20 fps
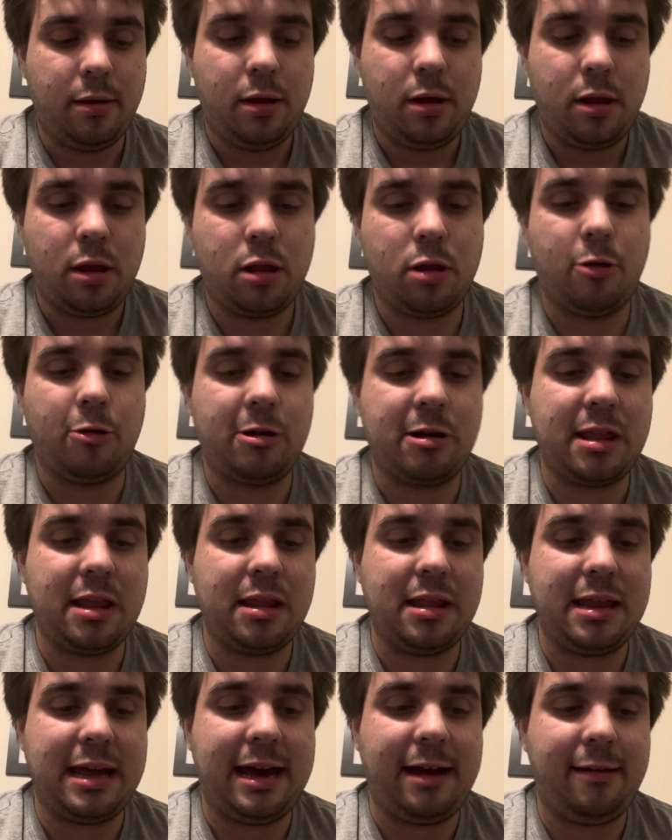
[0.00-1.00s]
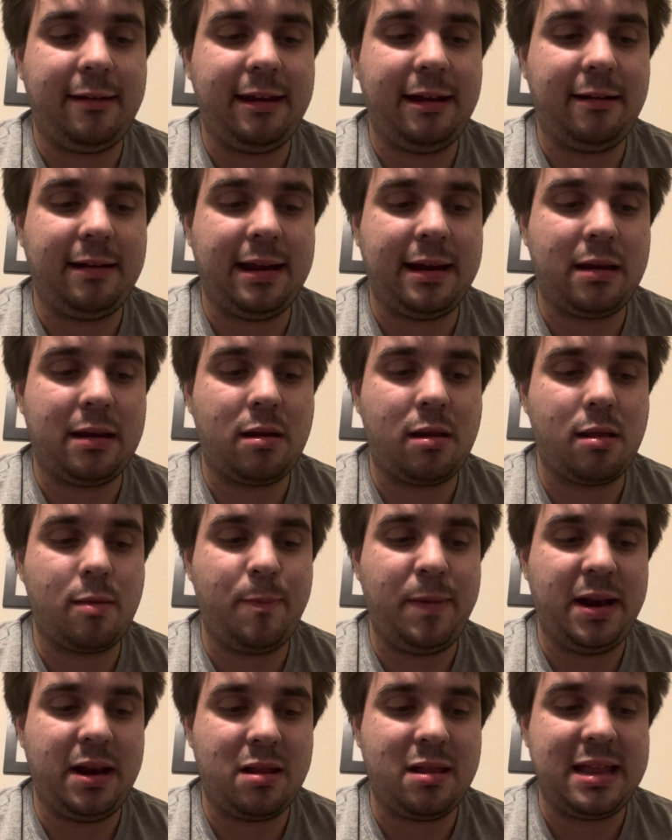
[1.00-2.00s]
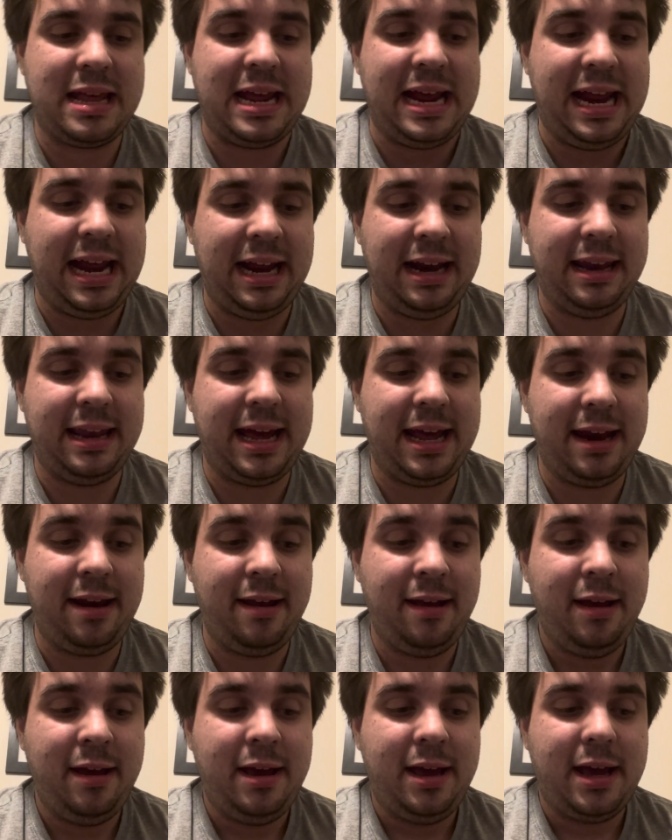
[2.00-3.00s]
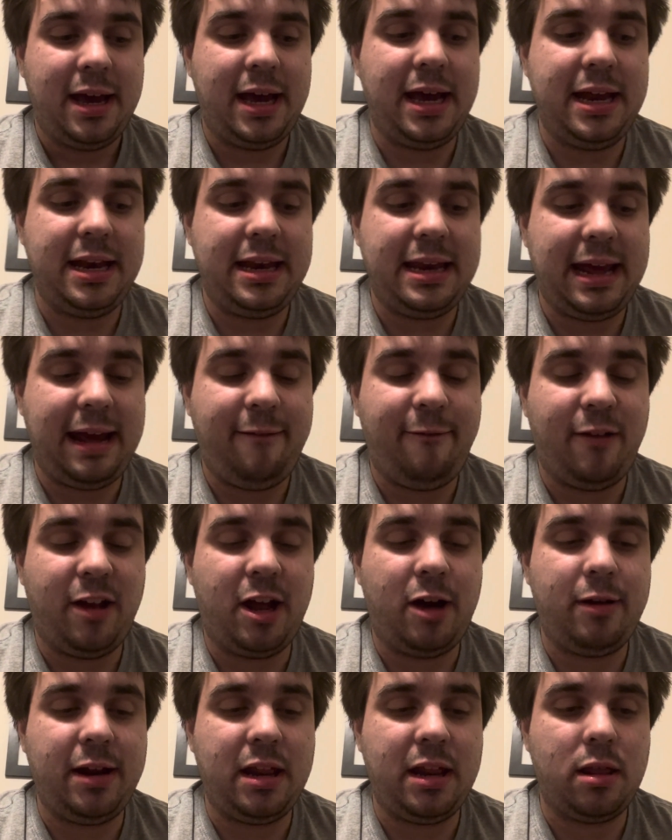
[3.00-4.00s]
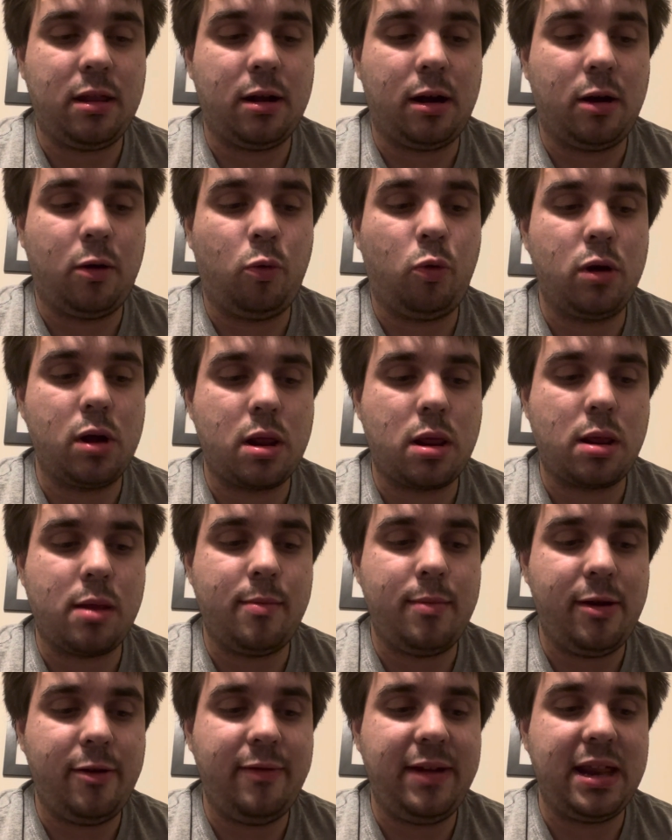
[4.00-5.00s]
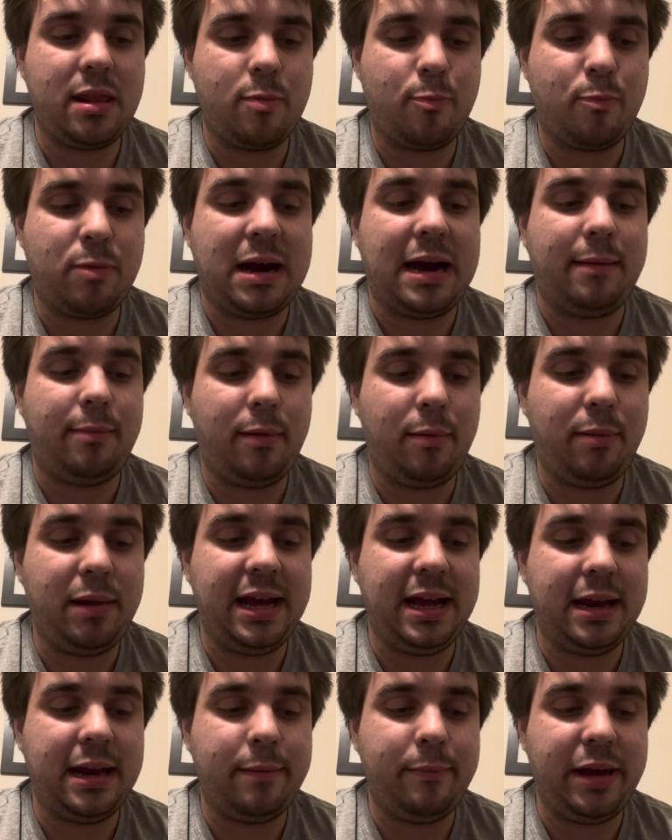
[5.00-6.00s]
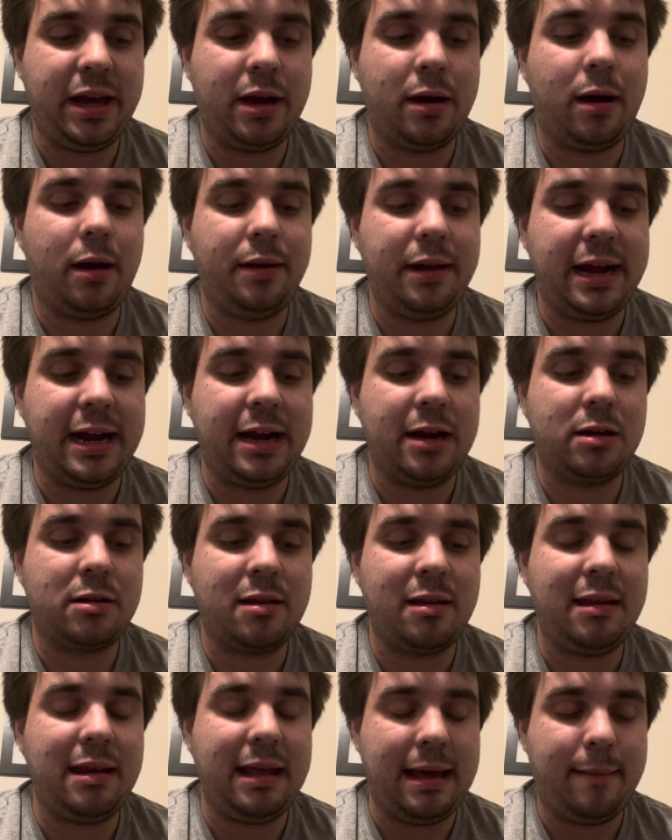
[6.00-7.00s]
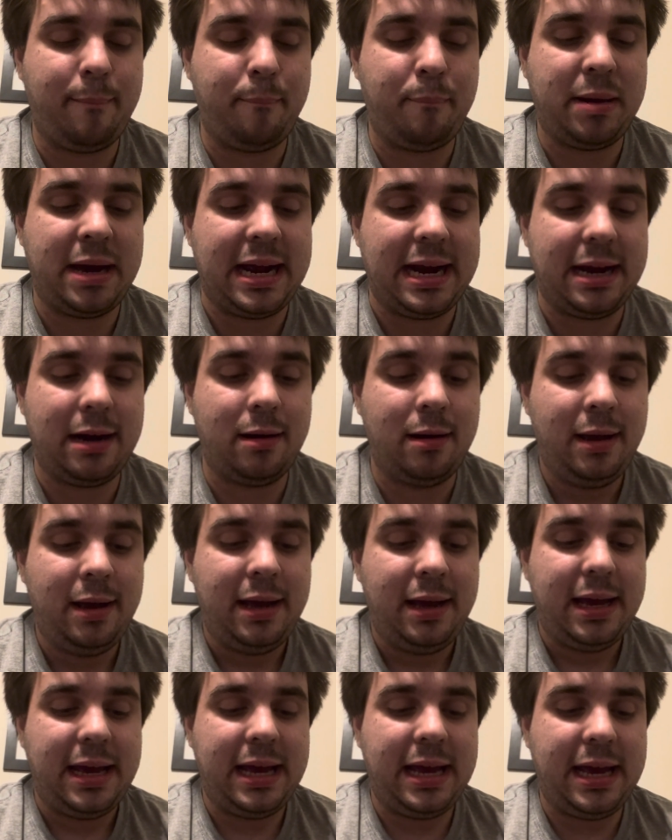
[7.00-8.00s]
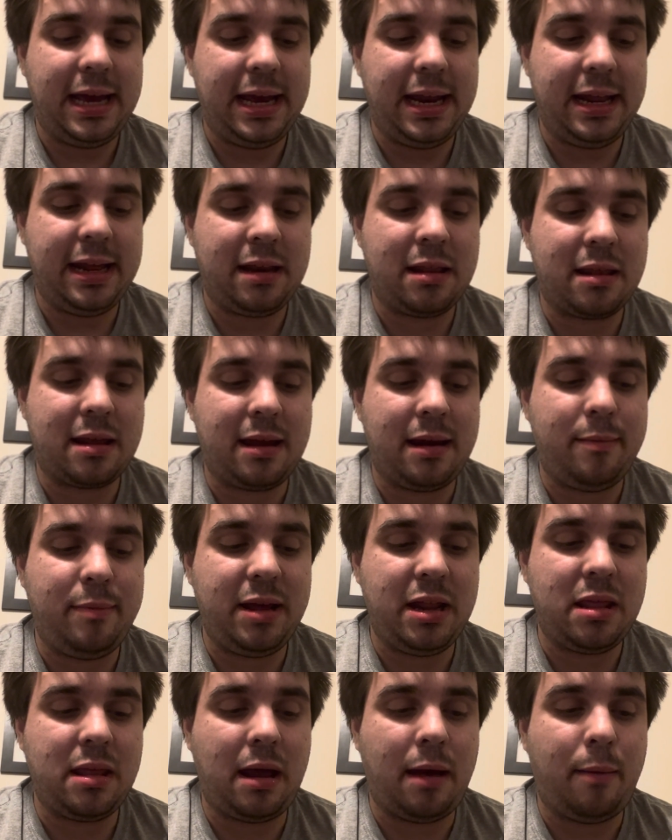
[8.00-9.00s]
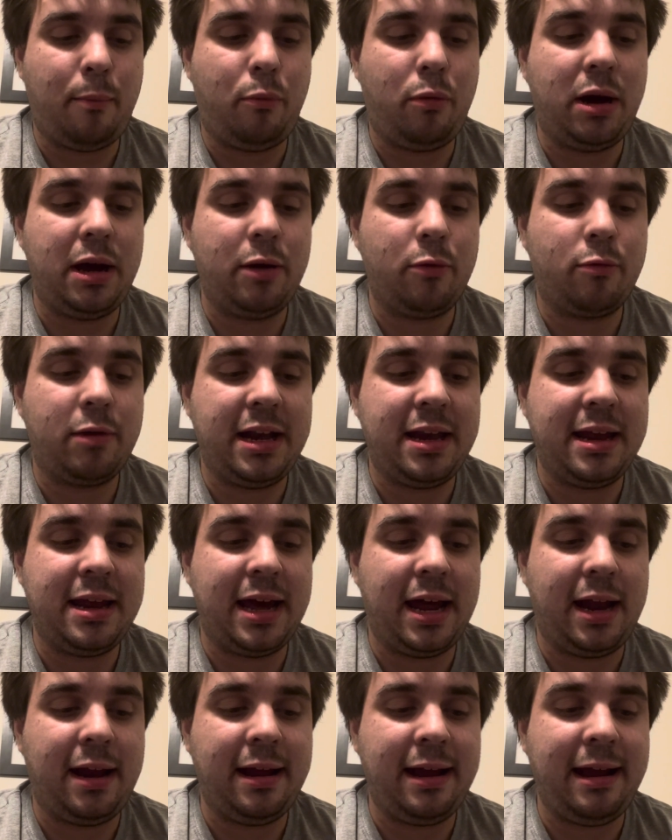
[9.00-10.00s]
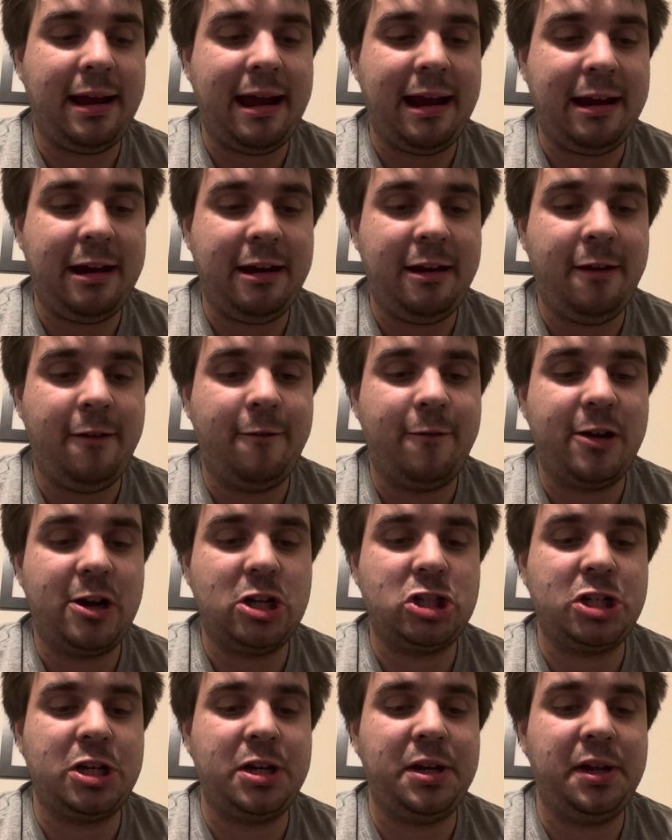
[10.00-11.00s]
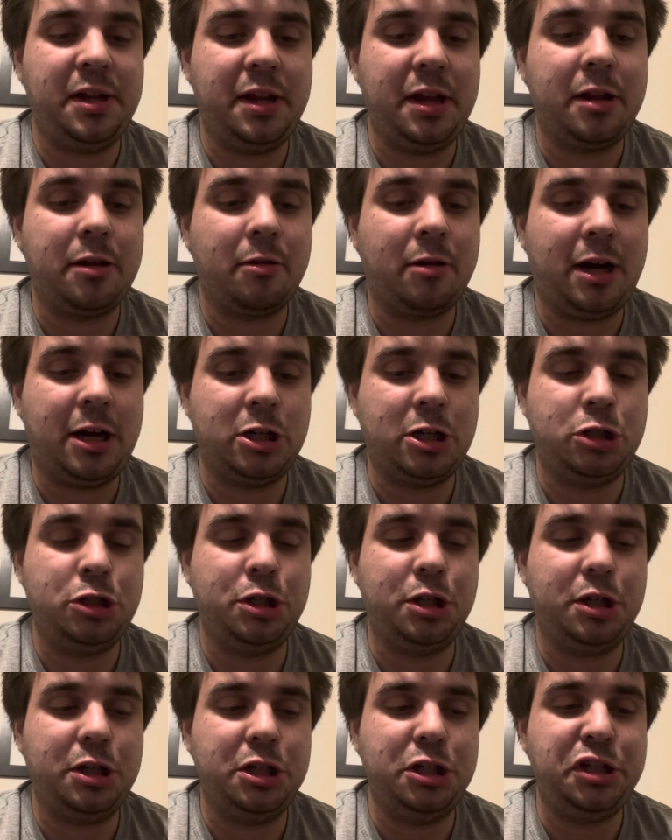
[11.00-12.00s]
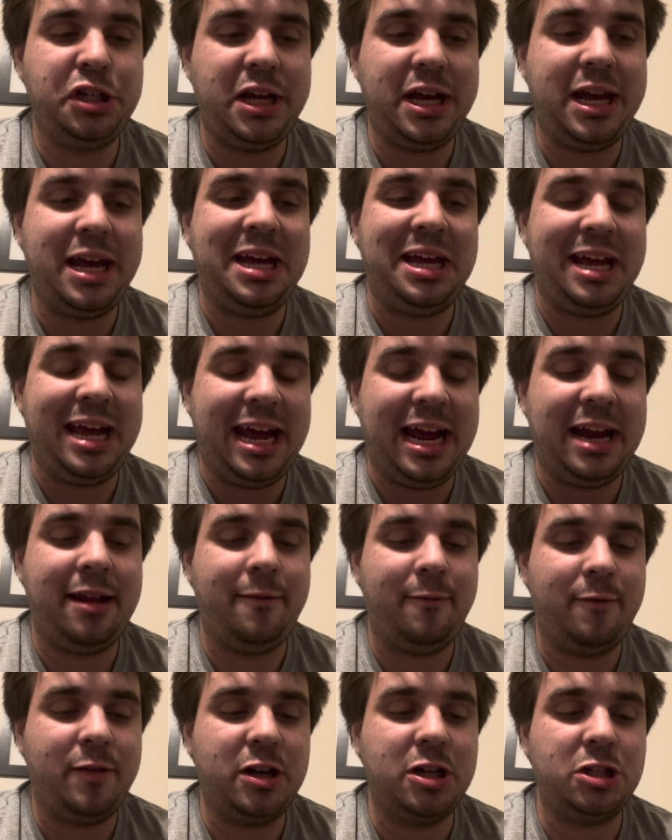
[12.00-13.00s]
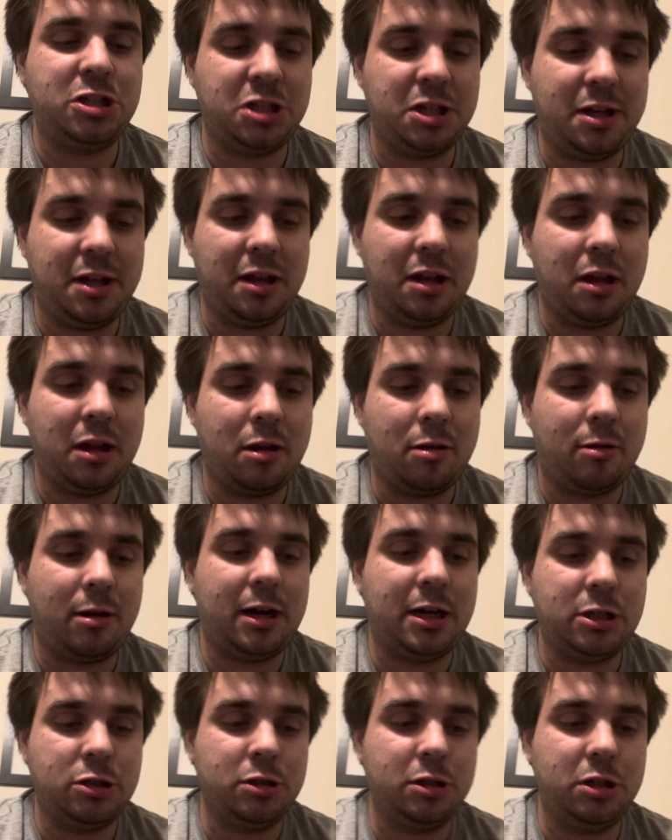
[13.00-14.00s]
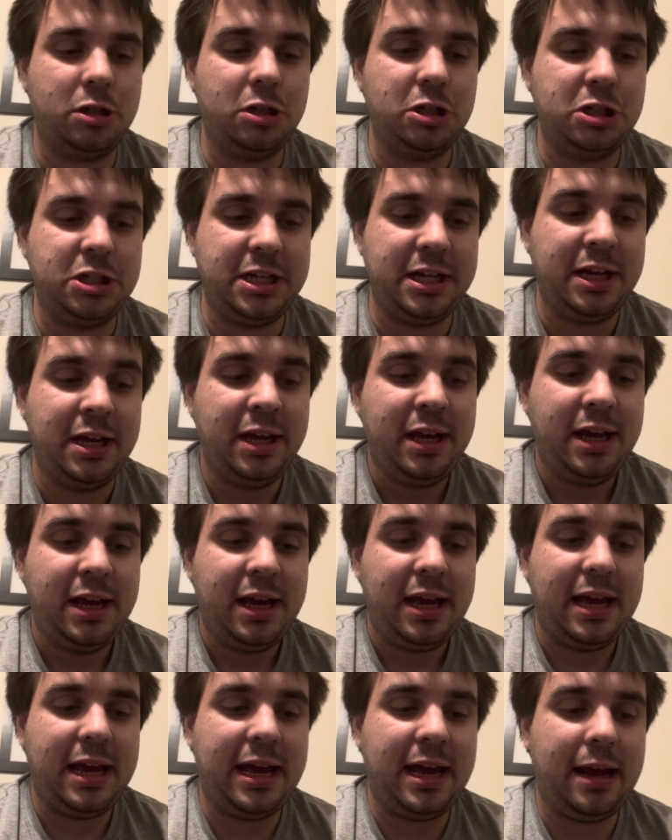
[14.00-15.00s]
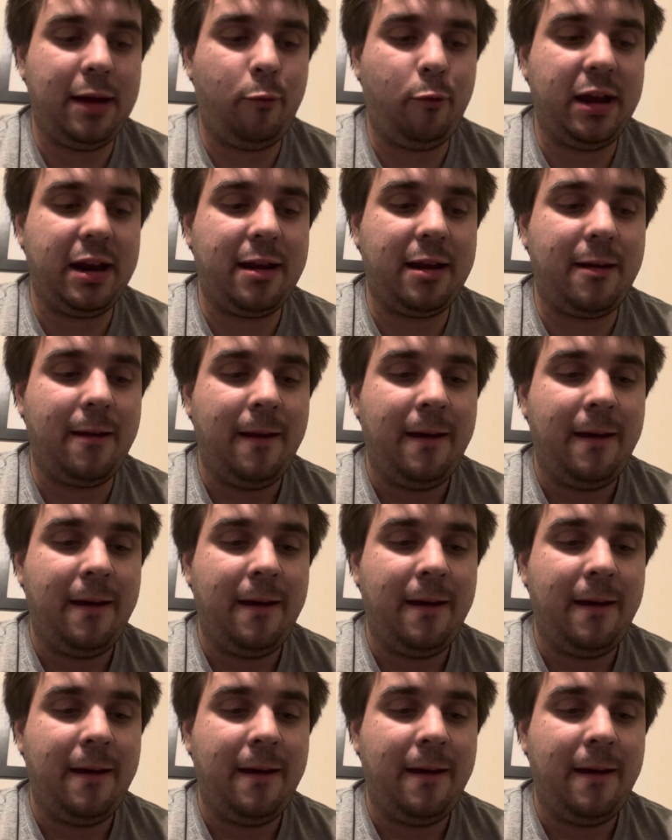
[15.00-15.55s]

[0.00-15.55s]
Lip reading: sources out there that's been saying that Dave Filoni's Star Wars movie's probably going to be called Heir to the Empire, and it's going to be somewhat retelling a new version of the Thrawn trilogy, a canon version of the Thrawn trilogy. And with